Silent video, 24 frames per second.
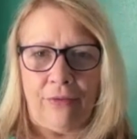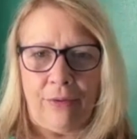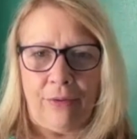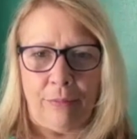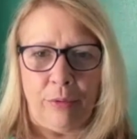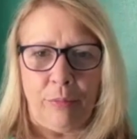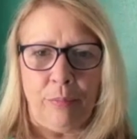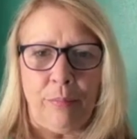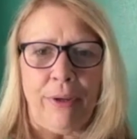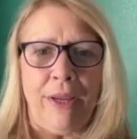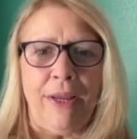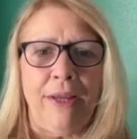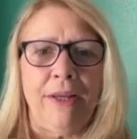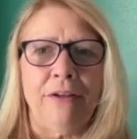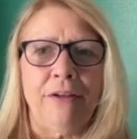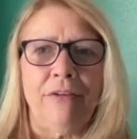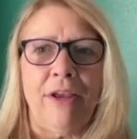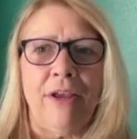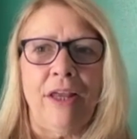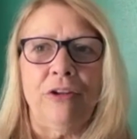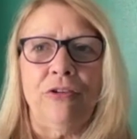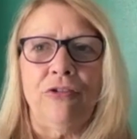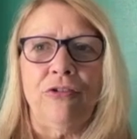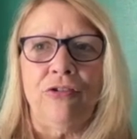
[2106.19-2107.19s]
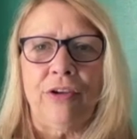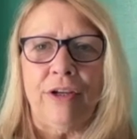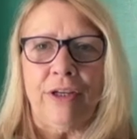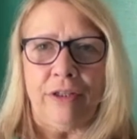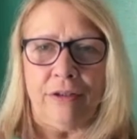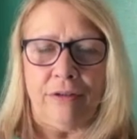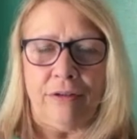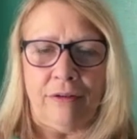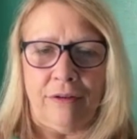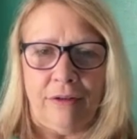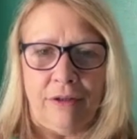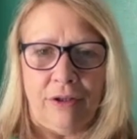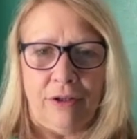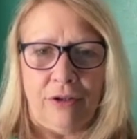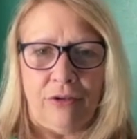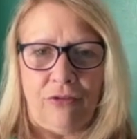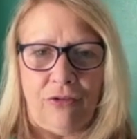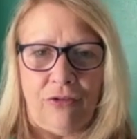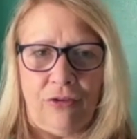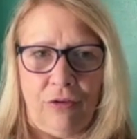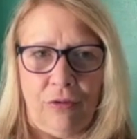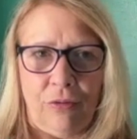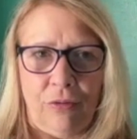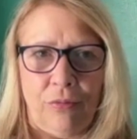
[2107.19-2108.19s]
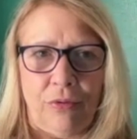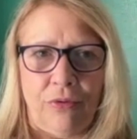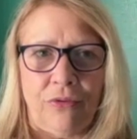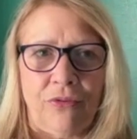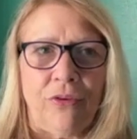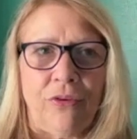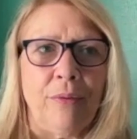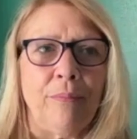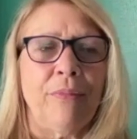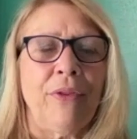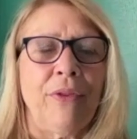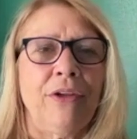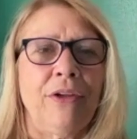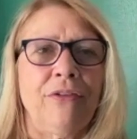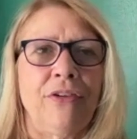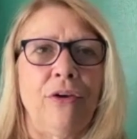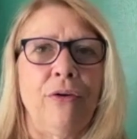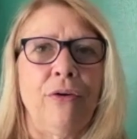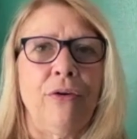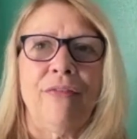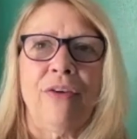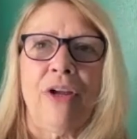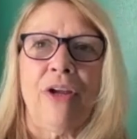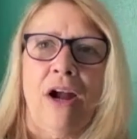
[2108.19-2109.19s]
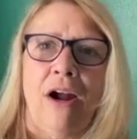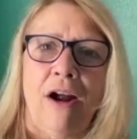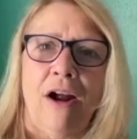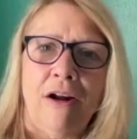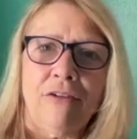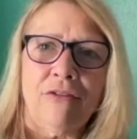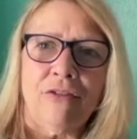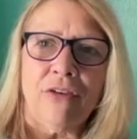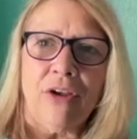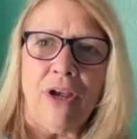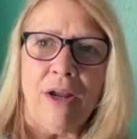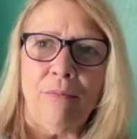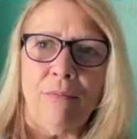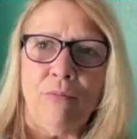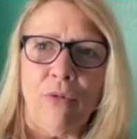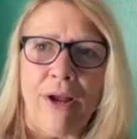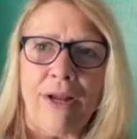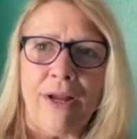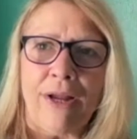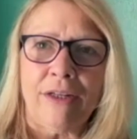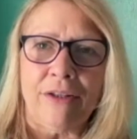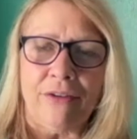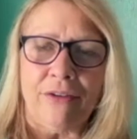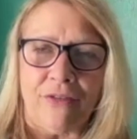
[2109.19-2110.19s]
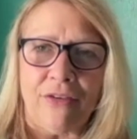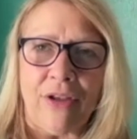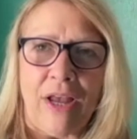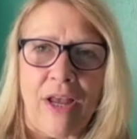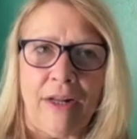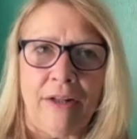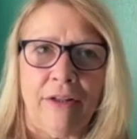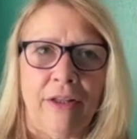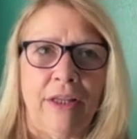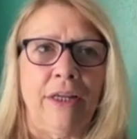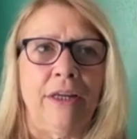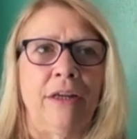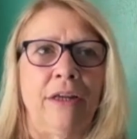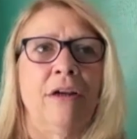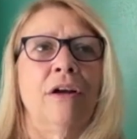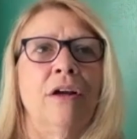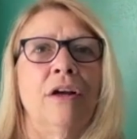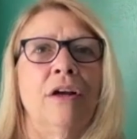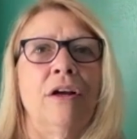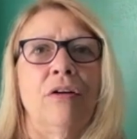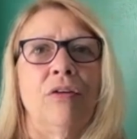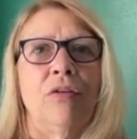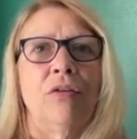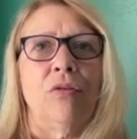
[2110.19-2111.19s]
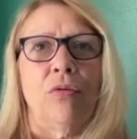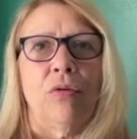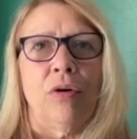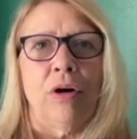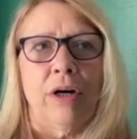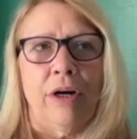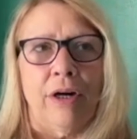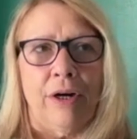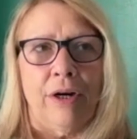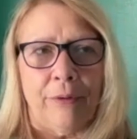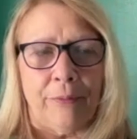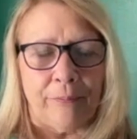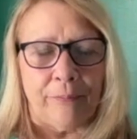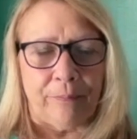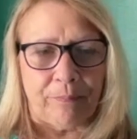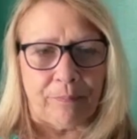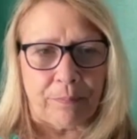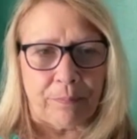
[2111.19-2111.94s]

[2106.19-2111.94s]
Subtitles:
I mean, pay attention to some things that you're having a hard time reconciling or